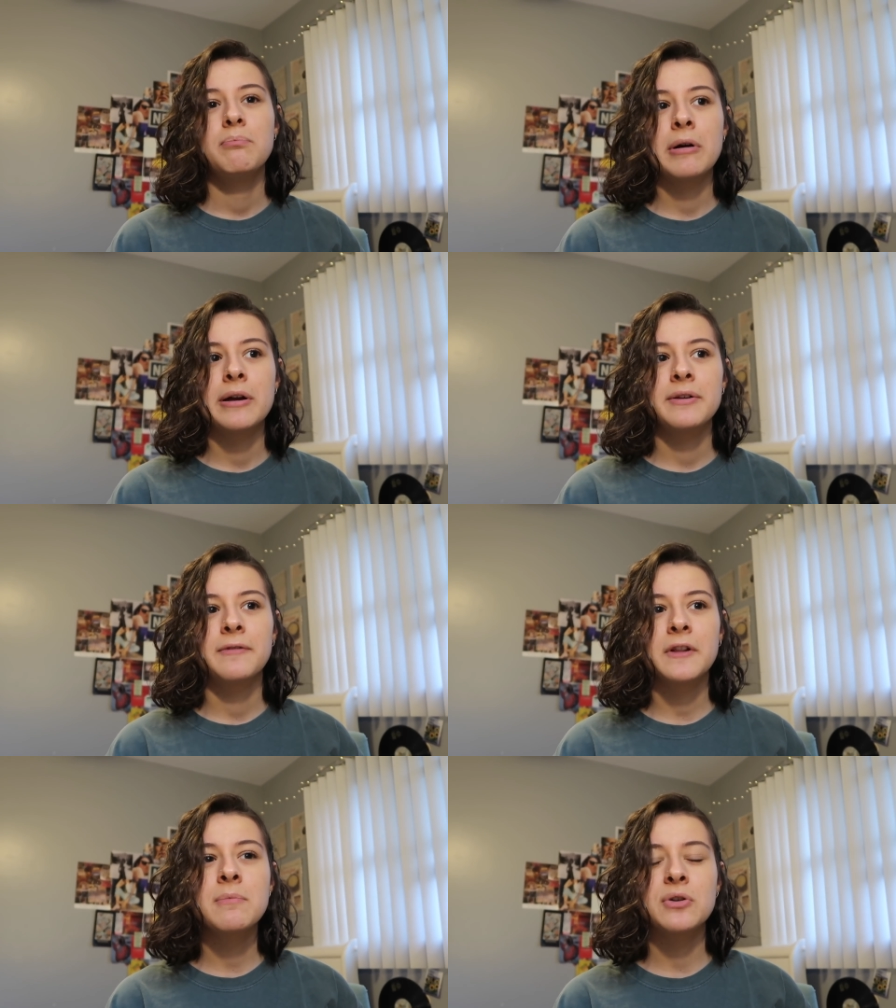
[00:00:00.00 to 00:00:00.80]

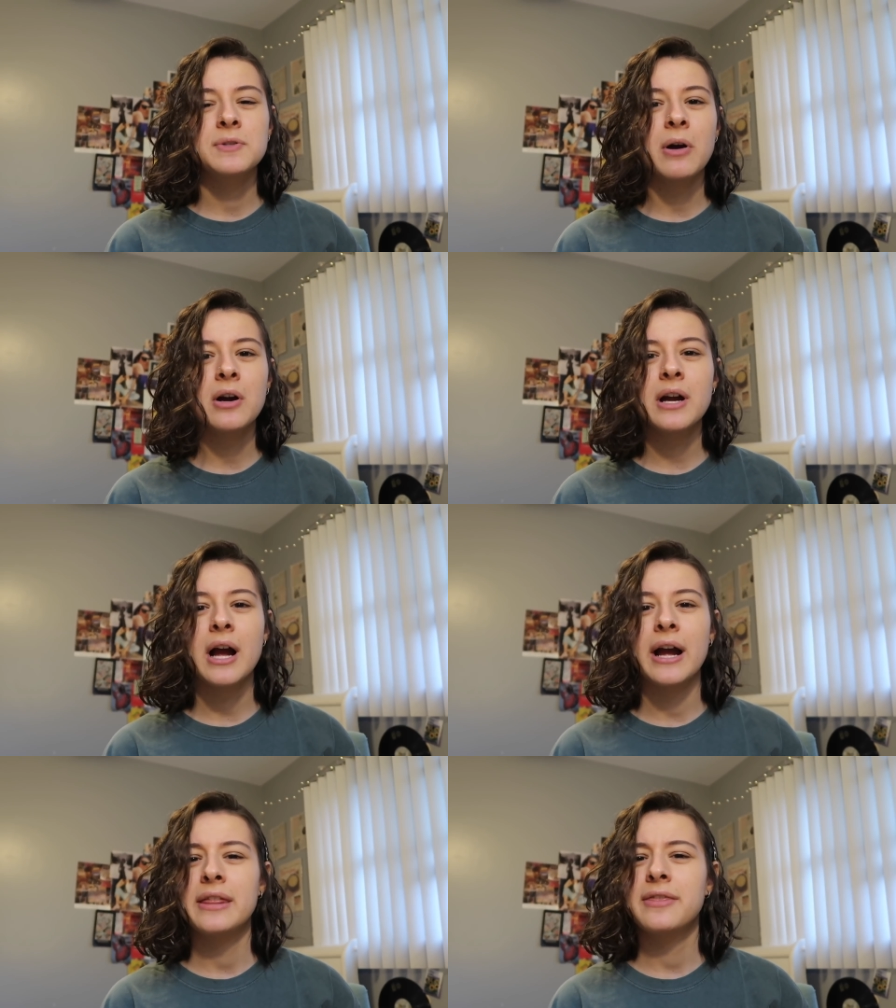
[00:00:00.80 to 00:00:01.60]
but for the most
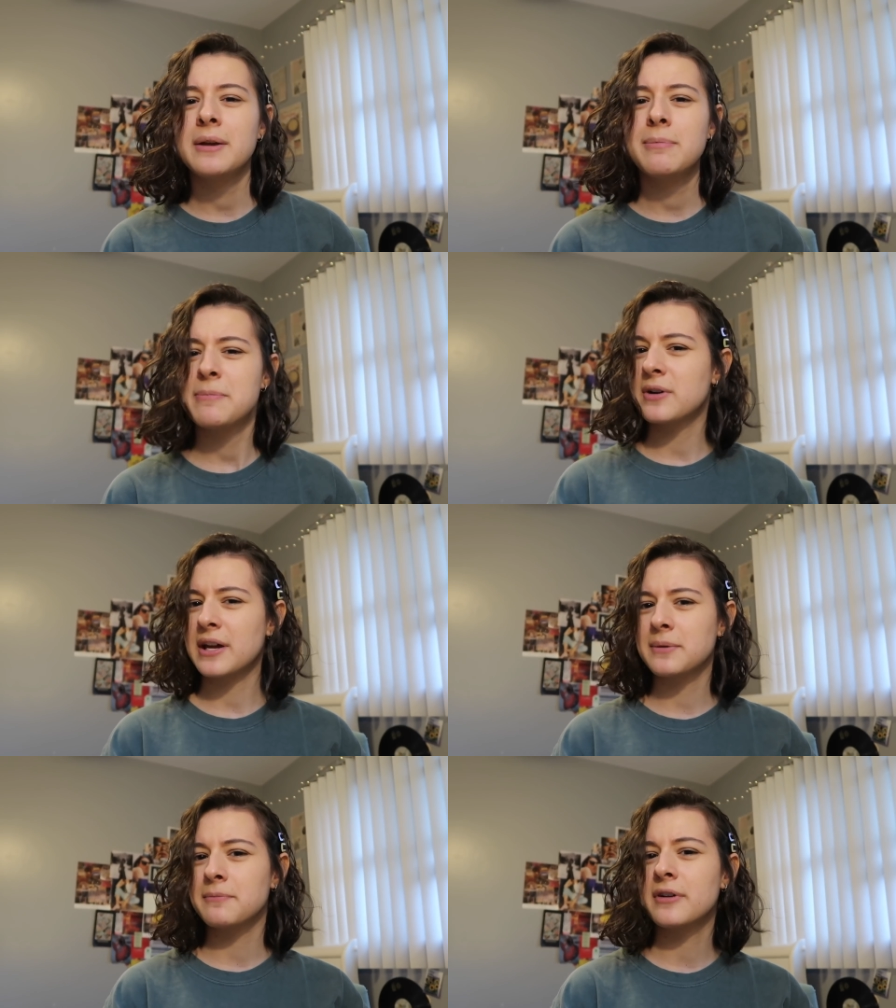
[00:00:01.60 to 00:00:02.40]
part, I think people
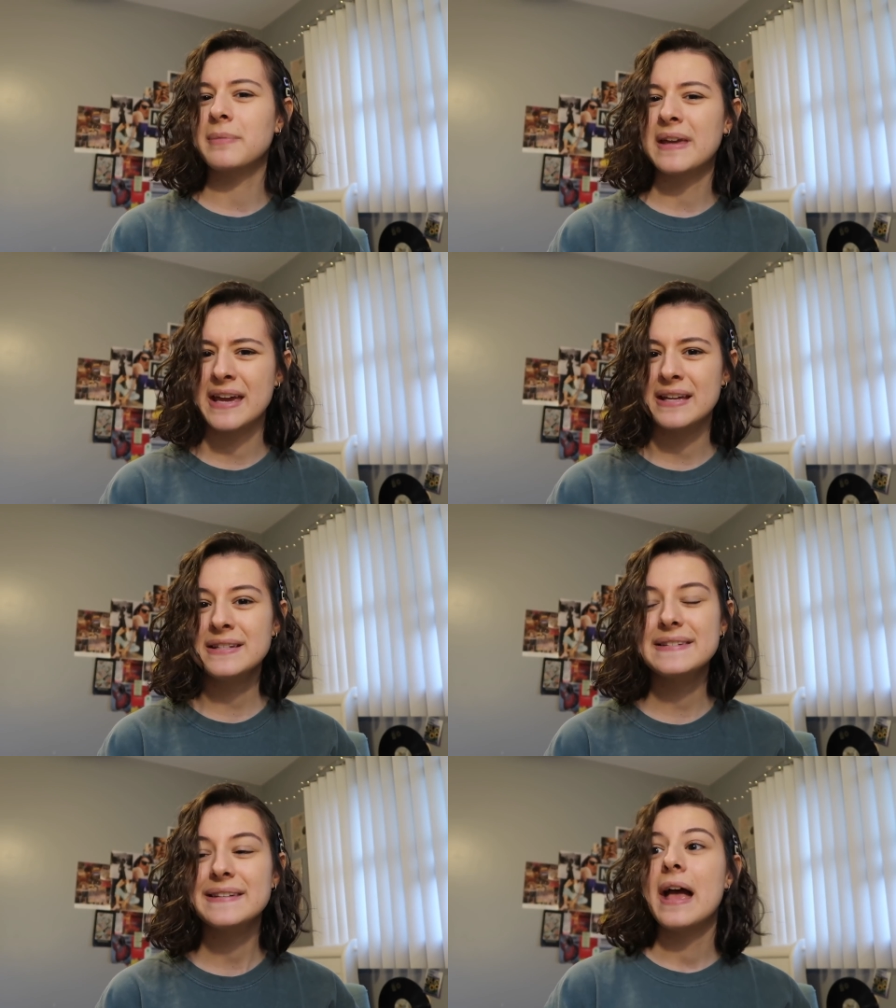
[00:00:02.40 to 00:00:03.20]
get them from
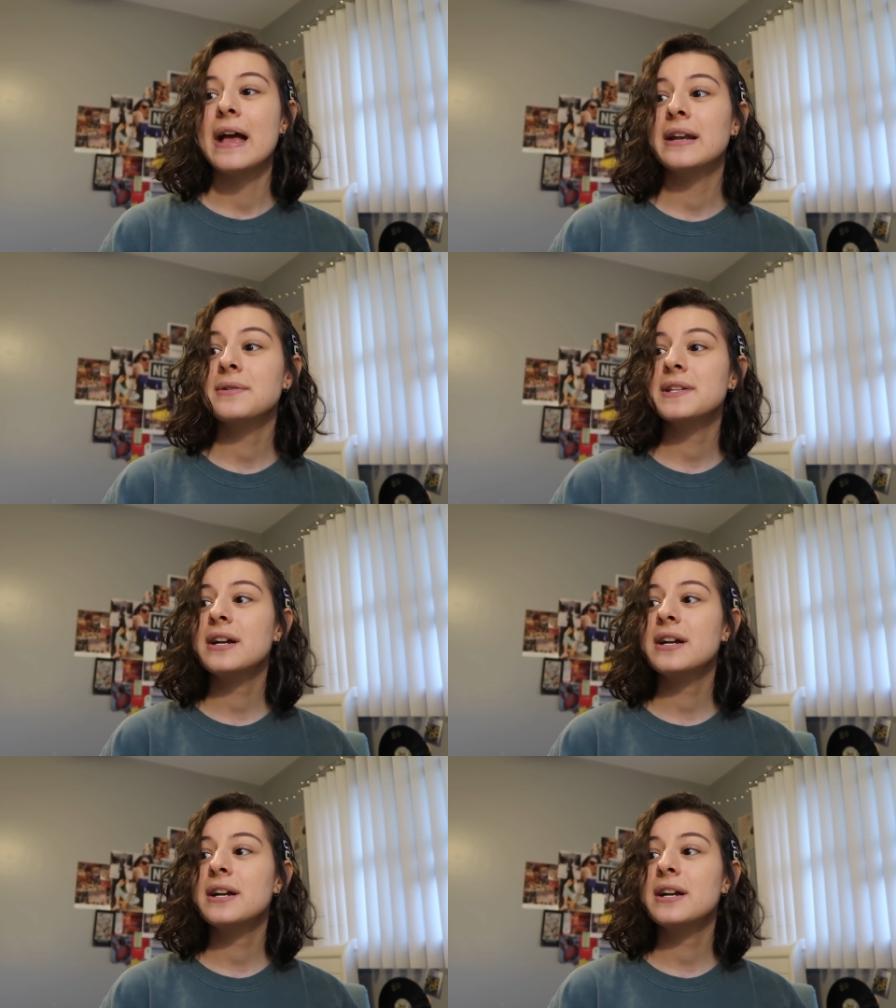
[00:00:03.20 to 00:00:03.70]
kits, and I was